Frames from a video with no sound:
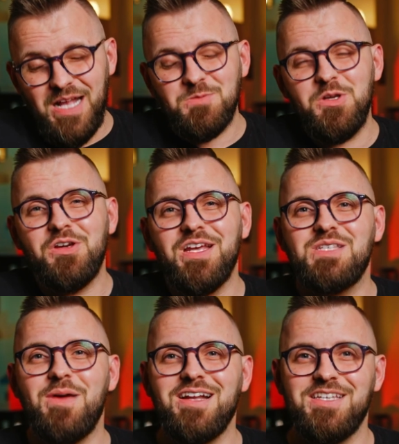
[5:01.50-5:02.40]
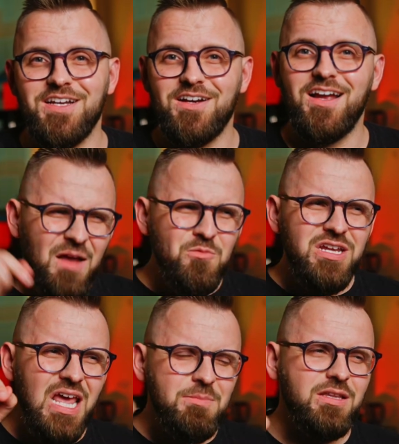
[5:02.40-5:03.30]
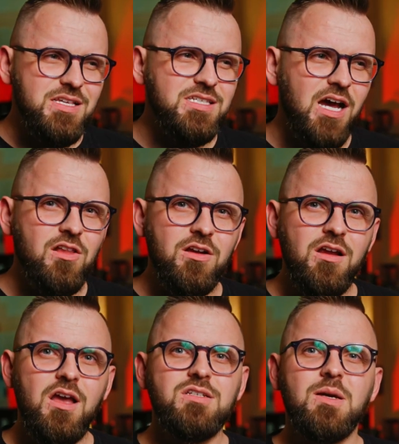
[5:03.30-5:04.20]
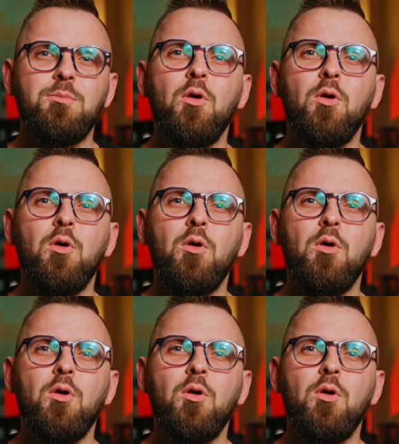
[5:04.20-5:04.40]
that's what you can expect here. I'm renaming this color to